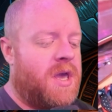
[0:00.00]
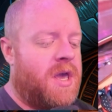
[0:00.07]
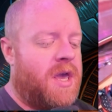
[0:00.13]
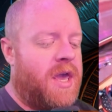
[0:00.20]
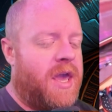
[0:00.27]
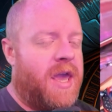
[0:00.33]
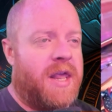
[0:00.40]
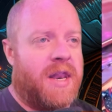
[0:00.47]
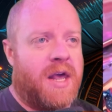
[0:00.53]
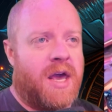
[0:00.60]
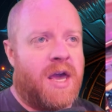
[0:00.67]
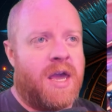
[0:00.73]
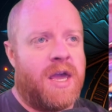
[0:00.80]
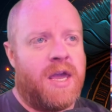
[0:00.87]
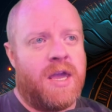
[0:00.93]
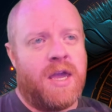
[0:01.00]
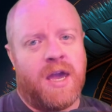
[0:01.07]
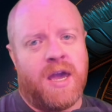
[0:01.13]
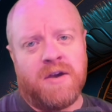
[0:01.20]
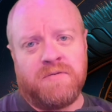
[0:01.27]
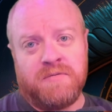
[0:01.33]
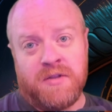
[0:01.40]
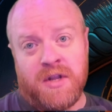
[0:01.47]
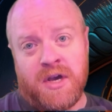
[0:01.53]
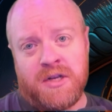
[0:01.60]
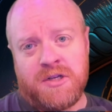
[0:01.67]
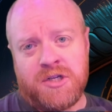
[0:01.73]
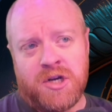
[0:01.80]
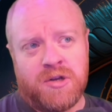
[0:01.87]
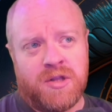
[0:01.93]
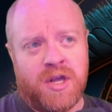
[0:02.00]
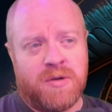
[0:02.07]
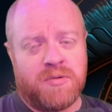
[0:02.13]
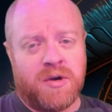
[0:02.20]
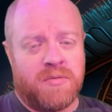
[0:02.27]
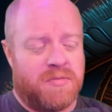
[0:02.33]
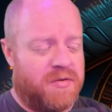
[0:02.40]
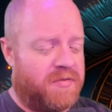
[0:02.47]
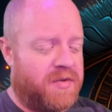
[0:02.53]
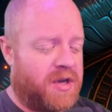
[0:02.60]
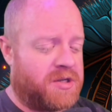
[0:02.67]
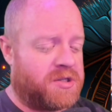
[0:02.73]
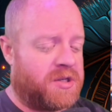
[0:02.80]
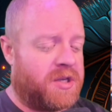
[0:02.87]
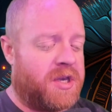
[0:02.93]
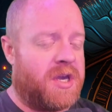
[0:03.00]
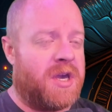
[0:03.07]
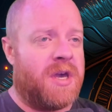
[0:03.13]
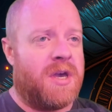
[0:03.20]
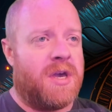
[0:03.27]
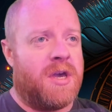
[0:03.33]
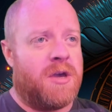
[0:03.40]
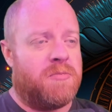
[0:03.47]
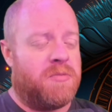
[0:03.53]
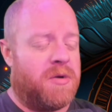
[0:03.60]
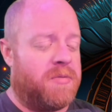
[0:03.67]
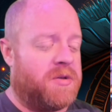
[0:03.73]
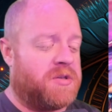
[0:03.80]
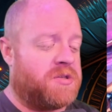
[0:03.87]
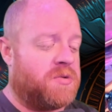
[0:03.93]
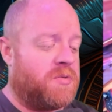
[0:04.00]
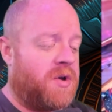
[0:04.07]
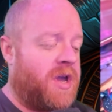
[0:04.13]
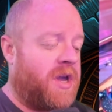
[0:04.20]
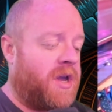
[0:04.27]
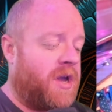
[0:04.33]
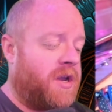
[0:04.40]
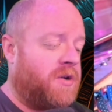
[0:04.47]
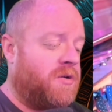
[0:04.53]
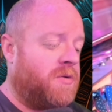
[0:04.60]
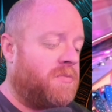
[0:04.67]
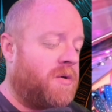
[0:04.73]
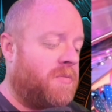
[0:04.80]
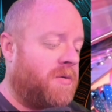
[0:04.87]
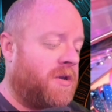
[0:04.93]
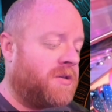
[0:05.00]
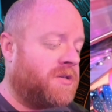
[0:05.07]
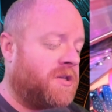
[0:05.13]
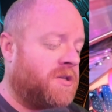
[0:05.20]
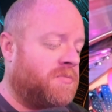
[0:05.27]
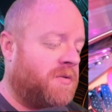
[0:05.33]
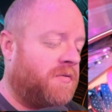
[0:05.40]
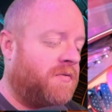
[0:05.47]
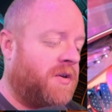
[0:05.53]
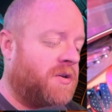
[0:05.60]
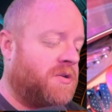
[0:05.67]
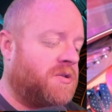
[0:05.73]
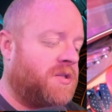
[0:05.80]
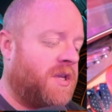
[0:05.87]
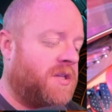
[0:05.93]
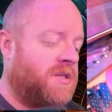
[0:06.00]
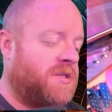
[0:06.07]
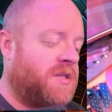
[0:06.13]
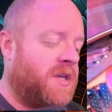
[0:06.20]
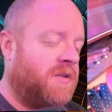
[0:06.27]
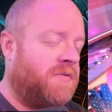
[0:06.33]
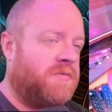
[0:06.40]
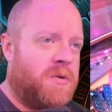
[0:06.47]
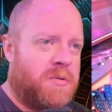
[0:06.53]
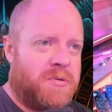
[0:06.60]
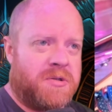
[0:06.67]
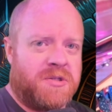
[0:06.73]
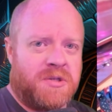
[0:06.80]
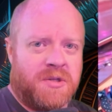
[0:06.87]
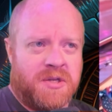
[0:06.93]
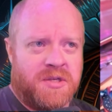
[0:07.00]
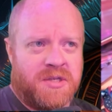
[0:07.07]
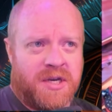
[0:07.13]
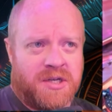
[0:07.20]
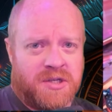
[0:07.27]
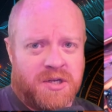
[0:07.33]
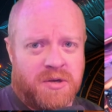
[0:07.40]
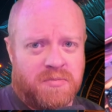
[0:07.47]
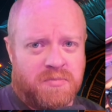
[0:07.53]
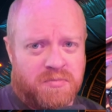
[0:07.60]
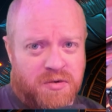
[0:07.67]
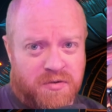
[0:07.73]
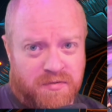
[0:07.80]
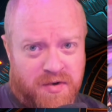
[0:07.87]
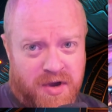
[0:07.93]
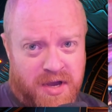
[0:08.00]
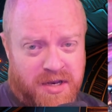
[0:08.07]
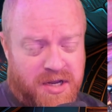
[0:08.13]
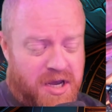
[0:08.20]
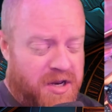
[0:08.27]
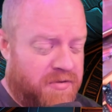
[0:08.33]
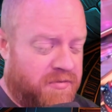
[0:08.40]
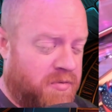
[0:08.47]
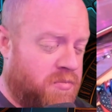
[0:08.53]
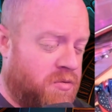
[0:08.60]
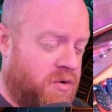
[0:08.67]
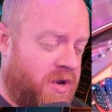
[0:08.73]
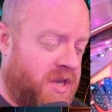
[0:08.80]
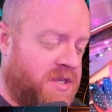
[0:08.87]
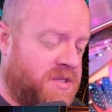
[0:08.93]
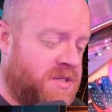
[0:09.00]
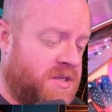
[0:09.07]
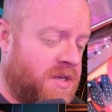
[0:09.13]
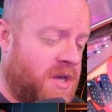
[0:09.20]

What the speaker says: and I have not shared that problem. I've actually, maybe it's the way I grip my mouse, because my fingers tend to slide forward, so these actually provide kind of a brace